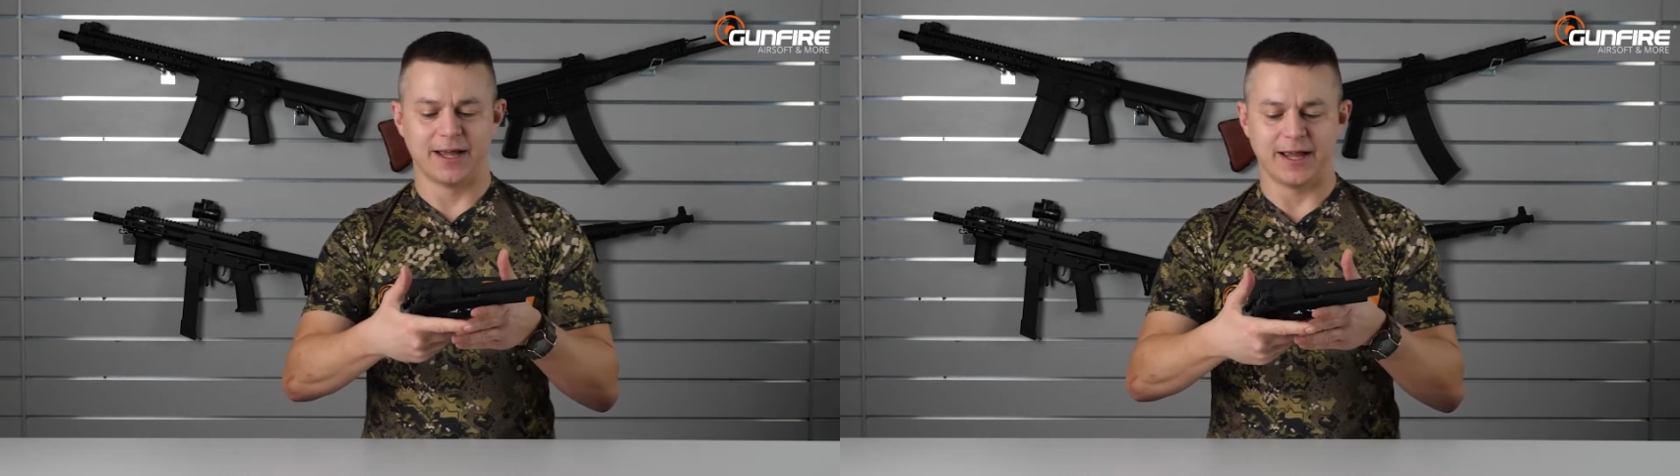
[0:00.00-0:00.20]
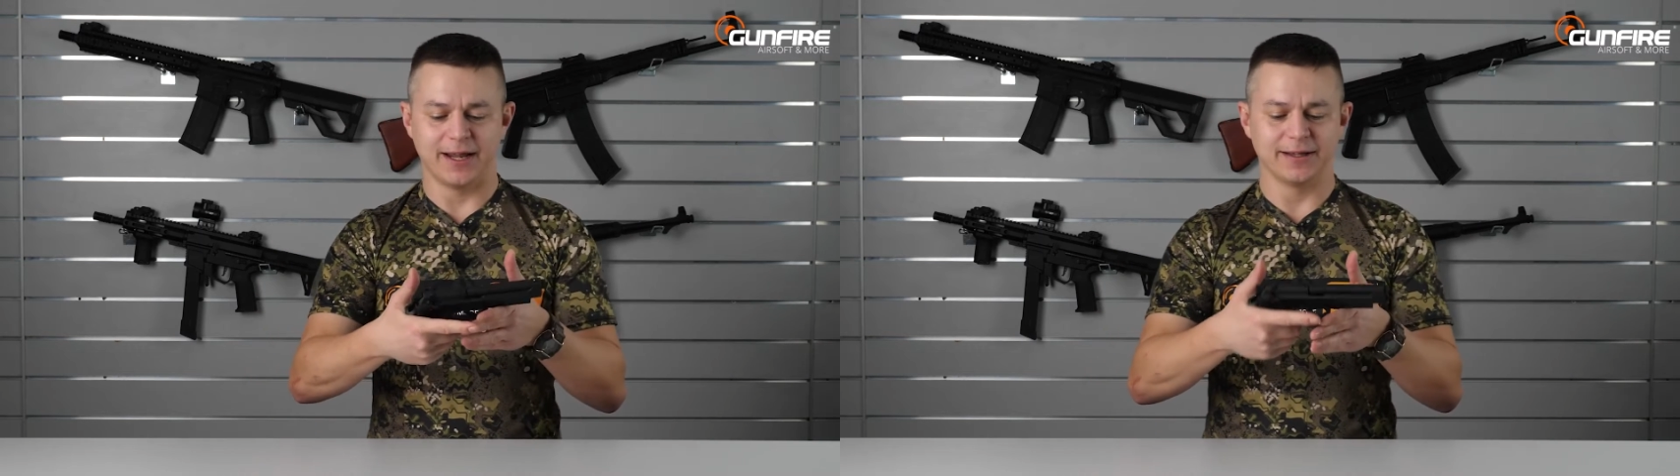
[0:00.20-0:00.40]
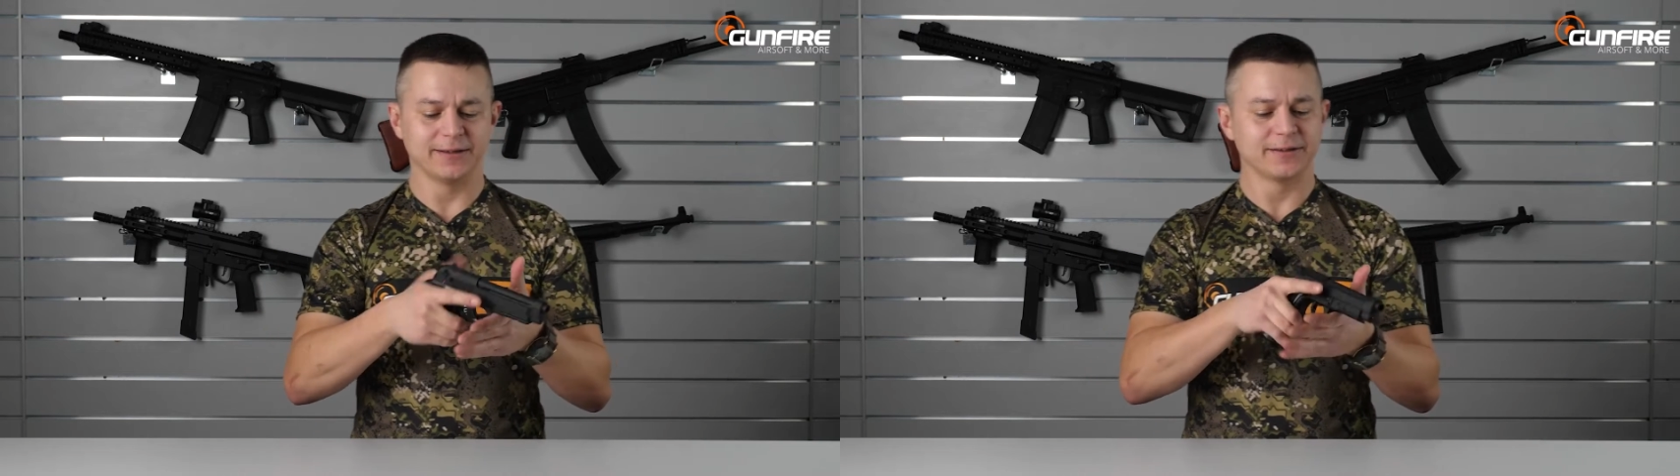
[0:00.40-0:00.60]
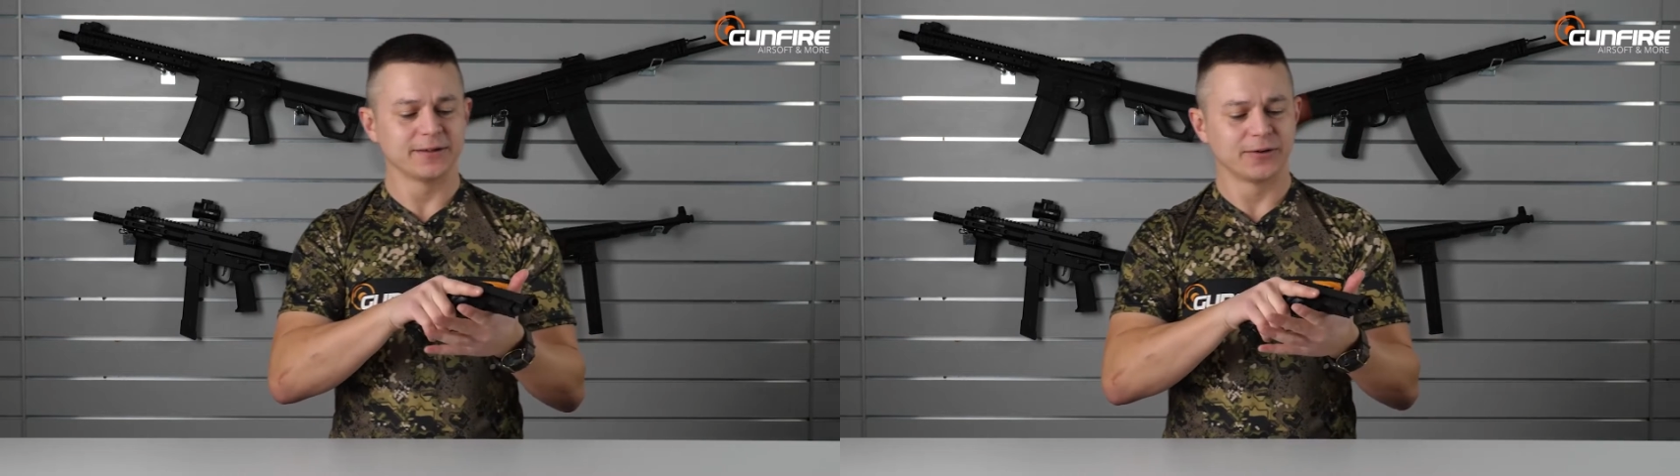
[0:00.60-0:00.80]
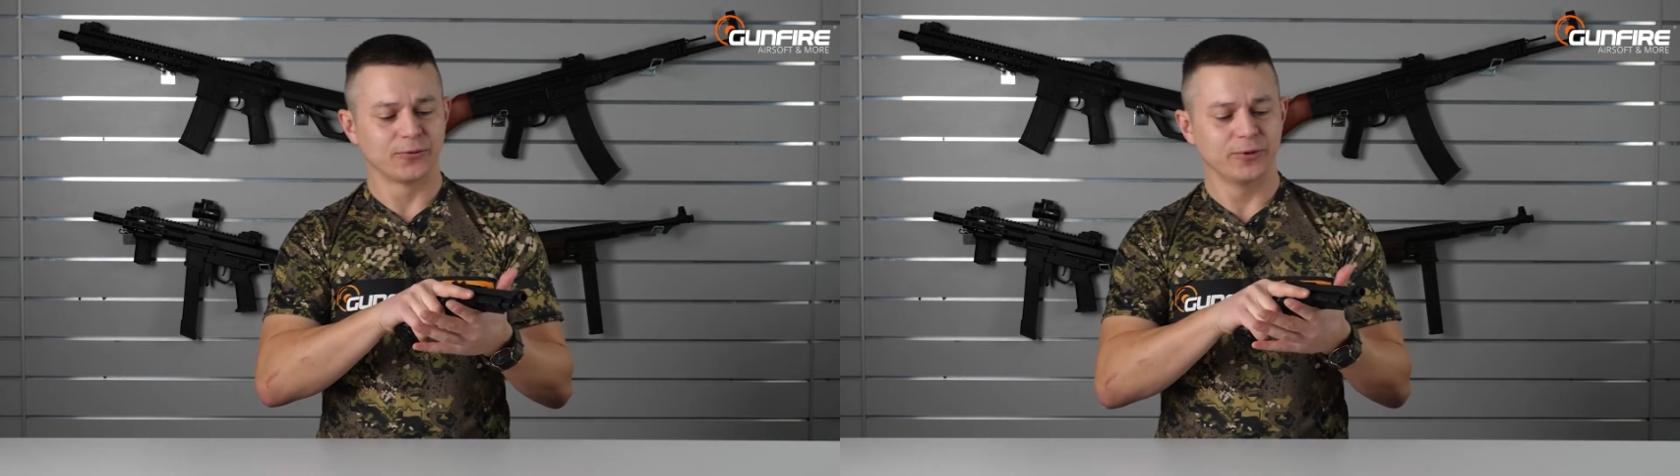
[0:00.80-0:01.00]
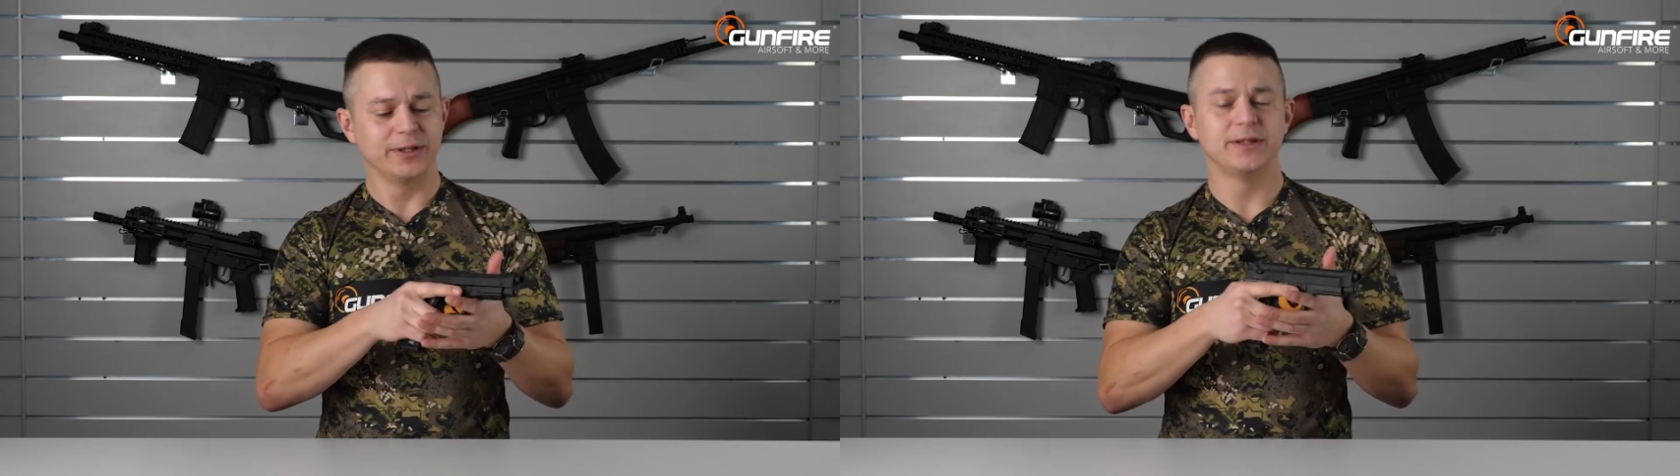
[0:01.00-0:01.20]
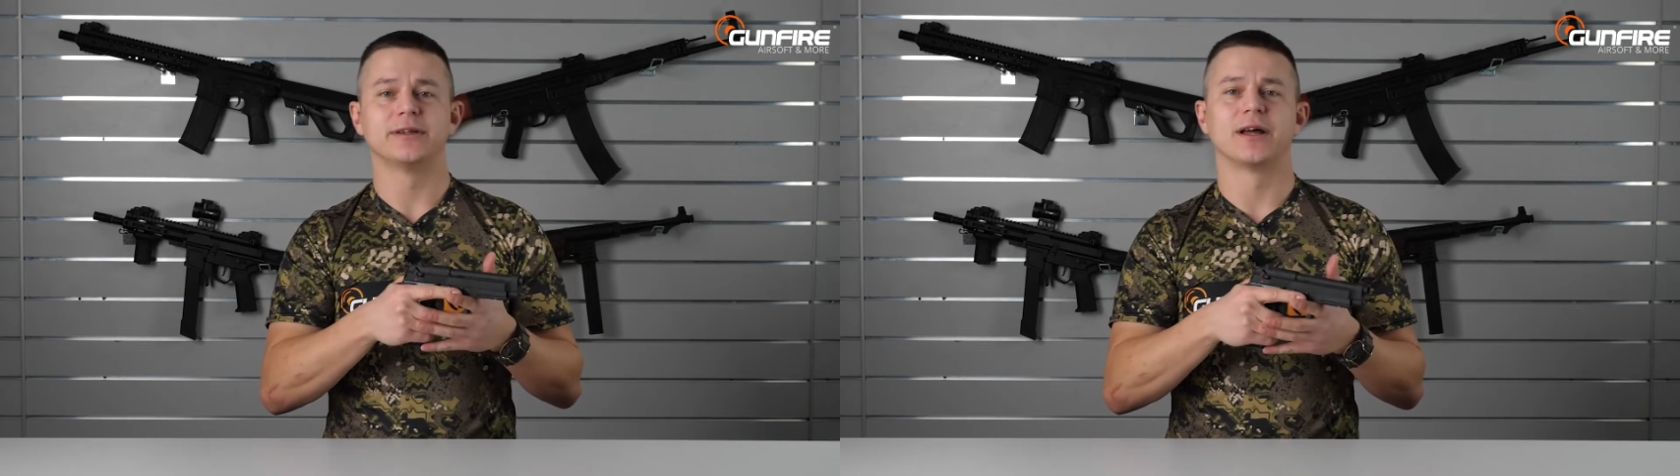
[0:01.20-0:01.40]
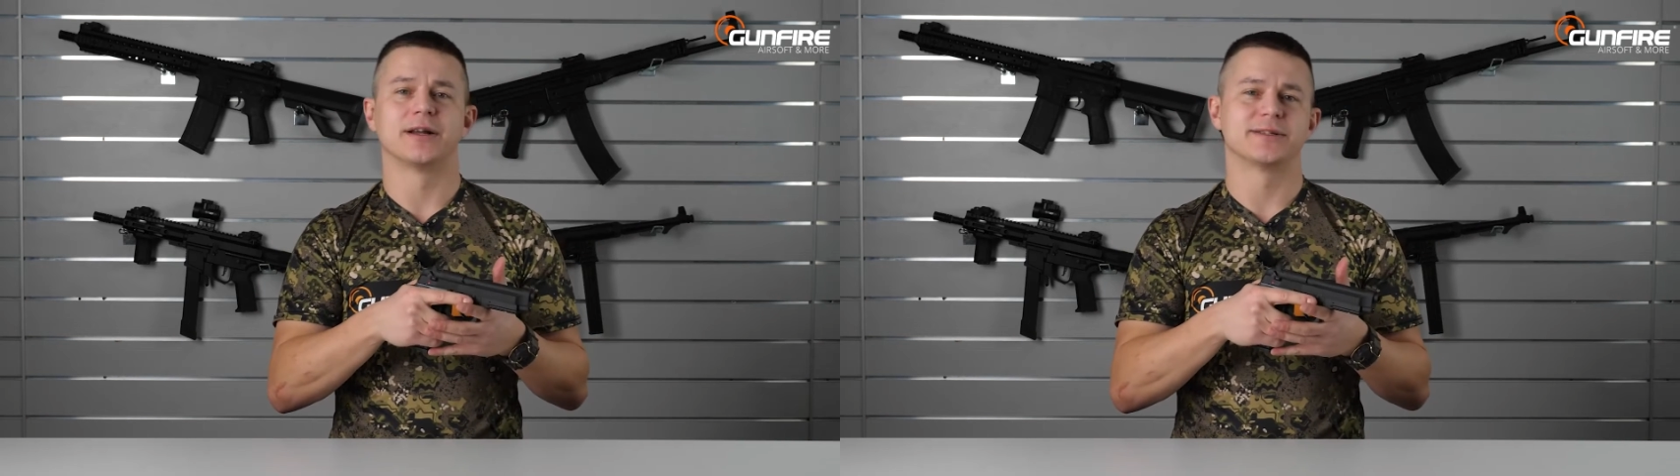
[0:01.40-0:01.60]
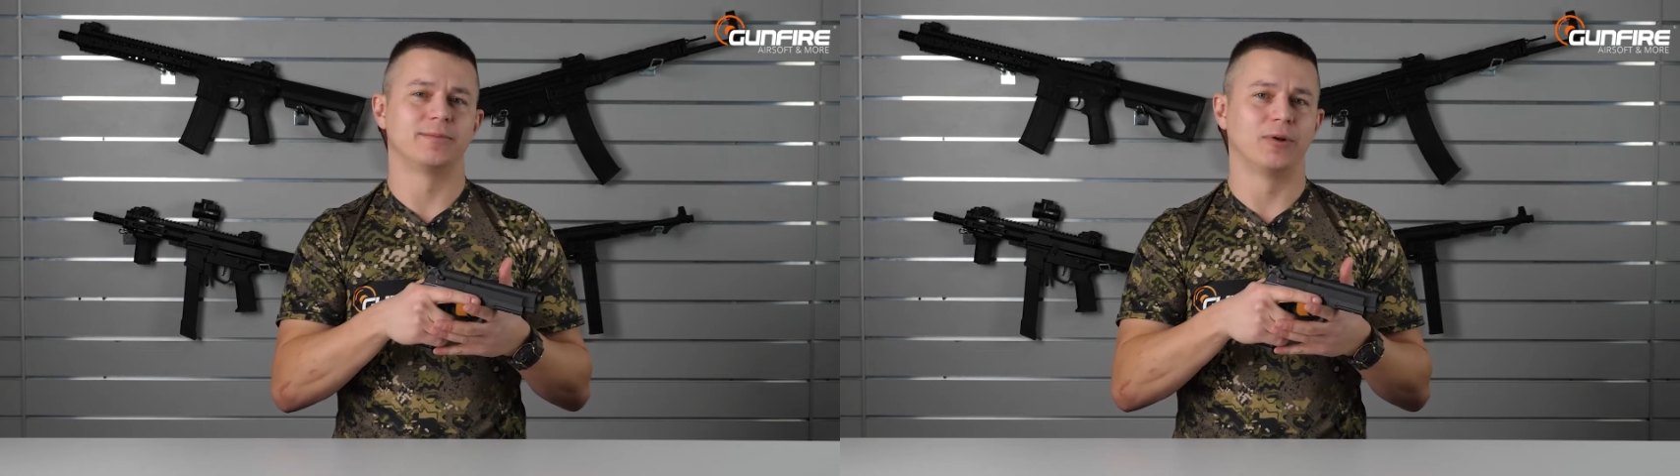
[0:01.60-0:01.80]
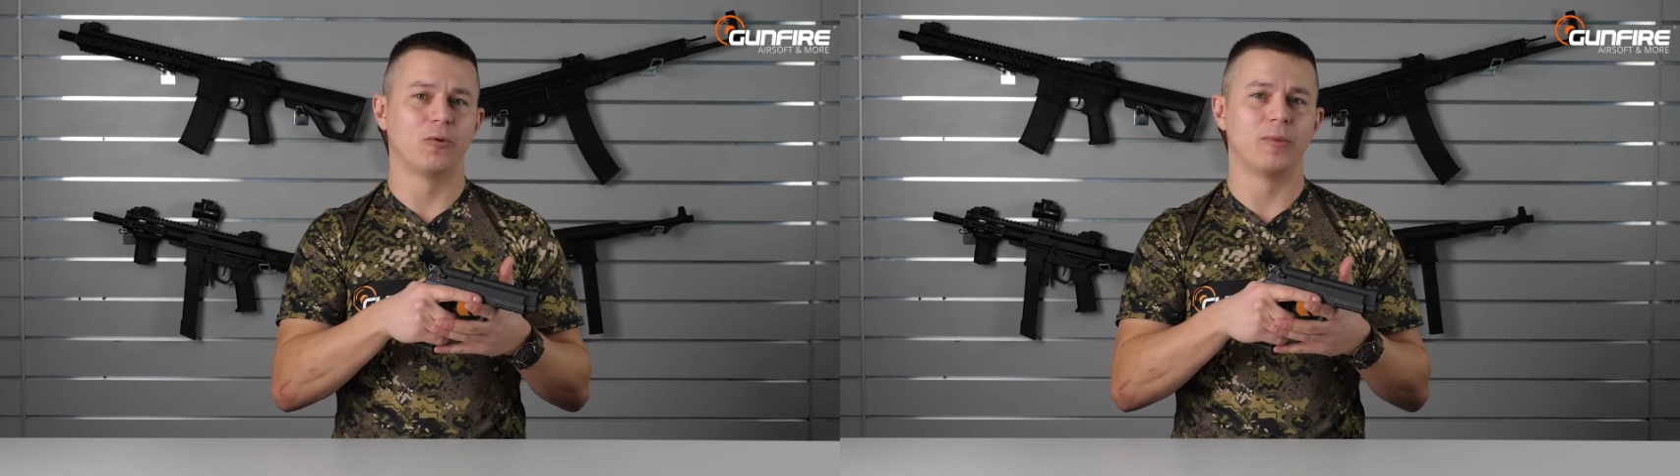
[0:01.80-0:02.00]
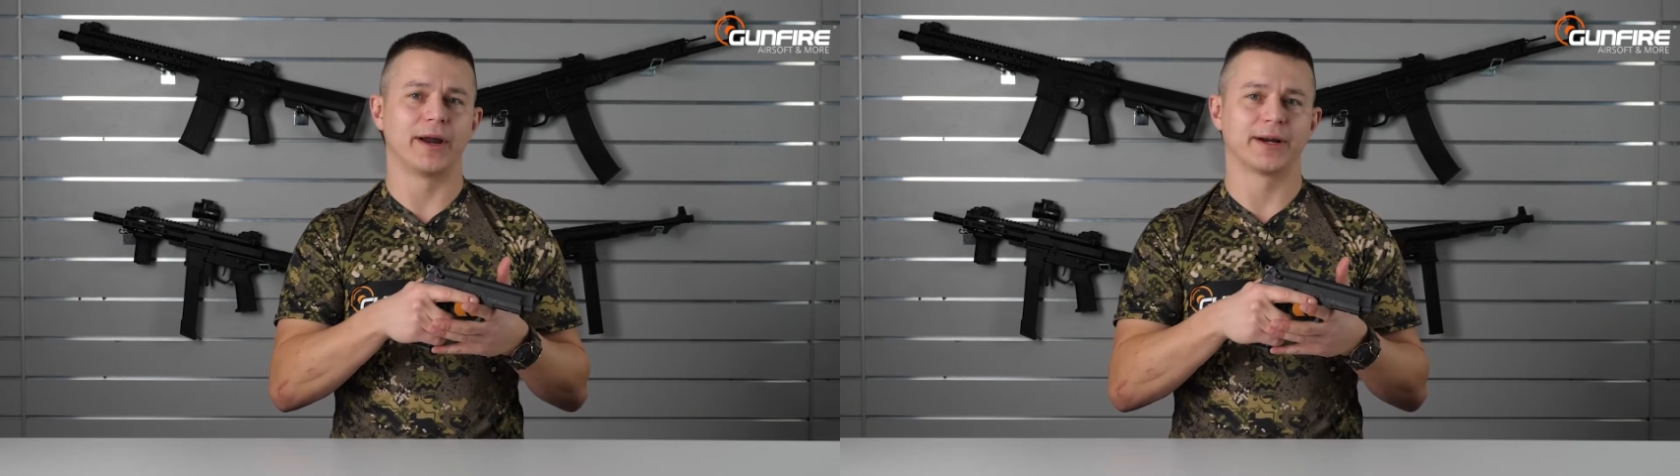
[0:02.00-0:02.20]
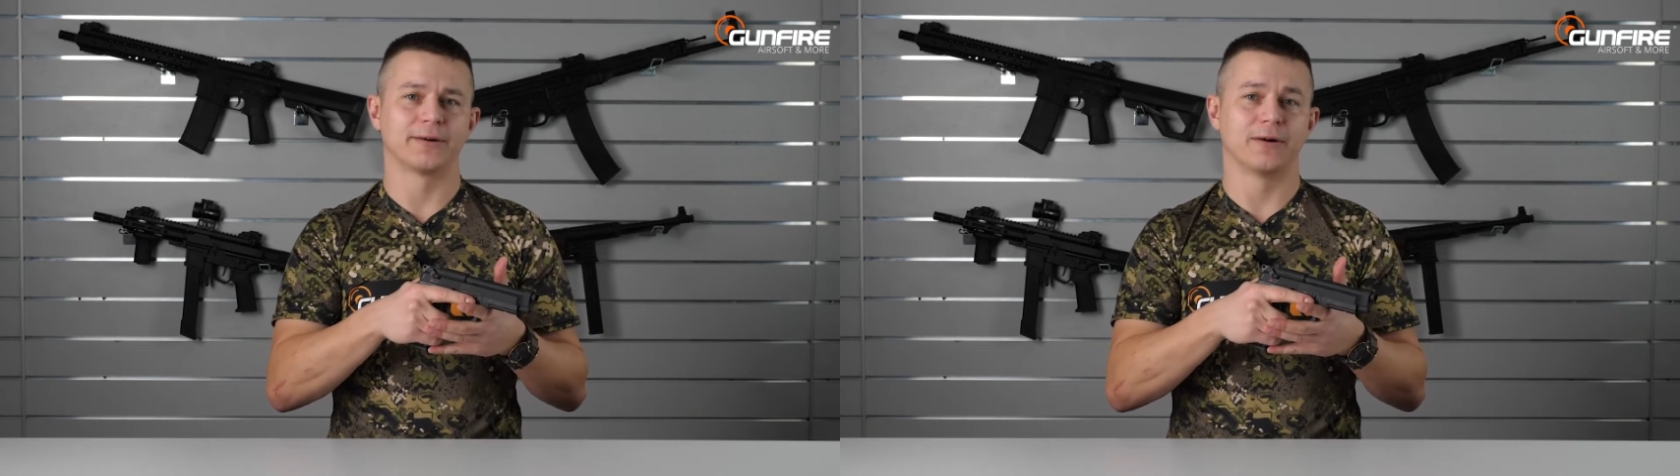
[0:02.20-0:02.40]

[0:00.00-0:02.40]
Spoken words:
and really nice blowback.